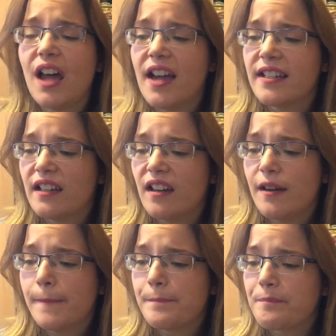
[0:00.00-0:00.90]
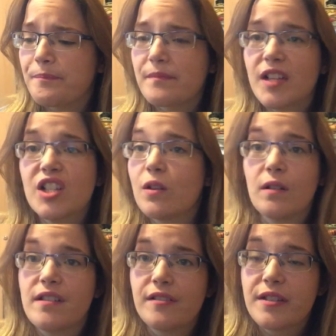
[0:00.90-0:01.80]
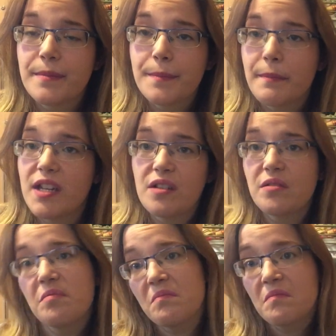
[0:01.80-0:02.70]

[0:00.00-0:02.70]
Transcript: like soldiers, because